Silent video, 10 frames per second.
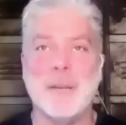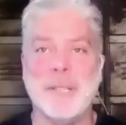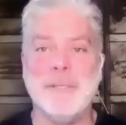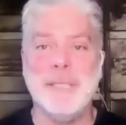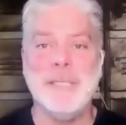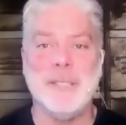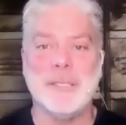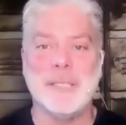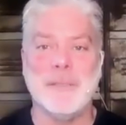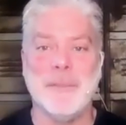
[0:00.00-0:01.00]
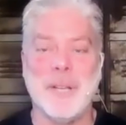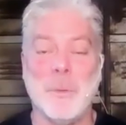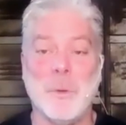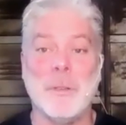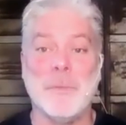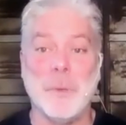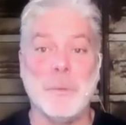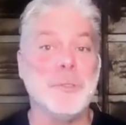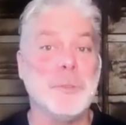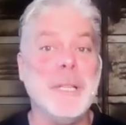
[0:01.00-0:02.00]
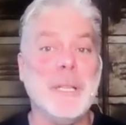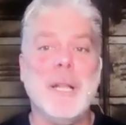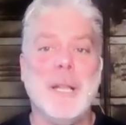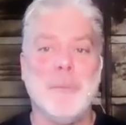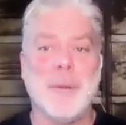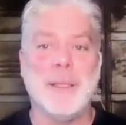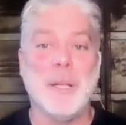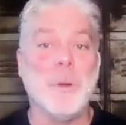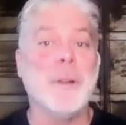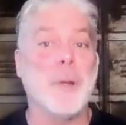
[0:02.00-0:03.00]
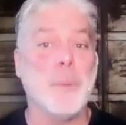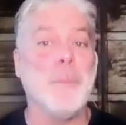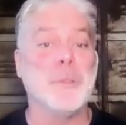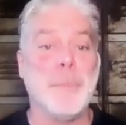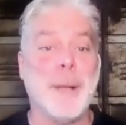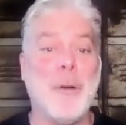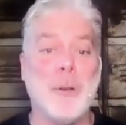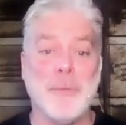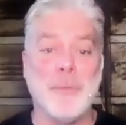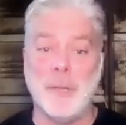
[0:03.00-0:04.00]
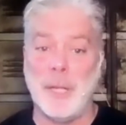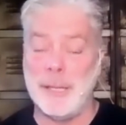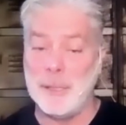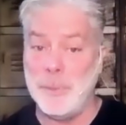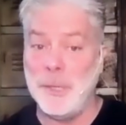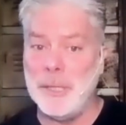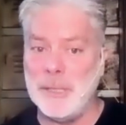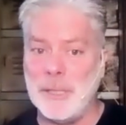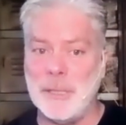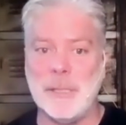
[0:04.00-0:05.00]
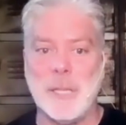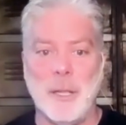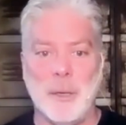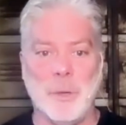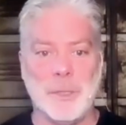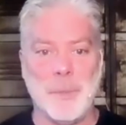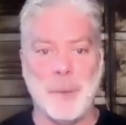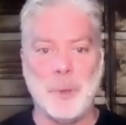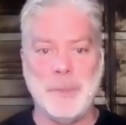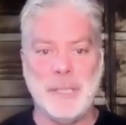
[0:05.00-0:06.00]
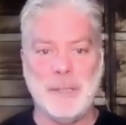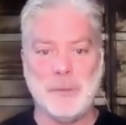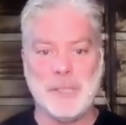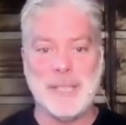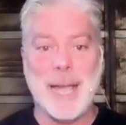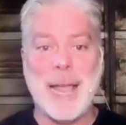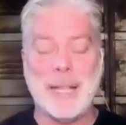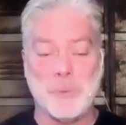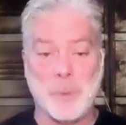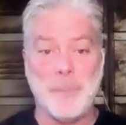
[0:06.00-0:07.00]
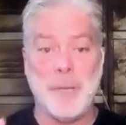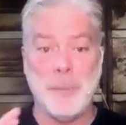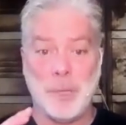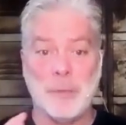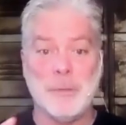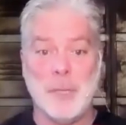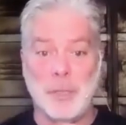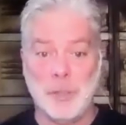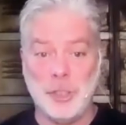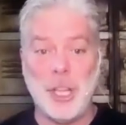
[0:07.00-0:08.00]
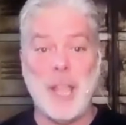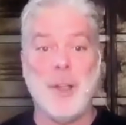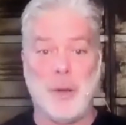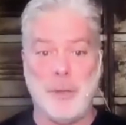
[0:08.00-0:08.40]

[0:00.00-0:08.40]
about details of our wonderful retreat, but I think one of our most powerful experiences was remember we did those dyads where people shared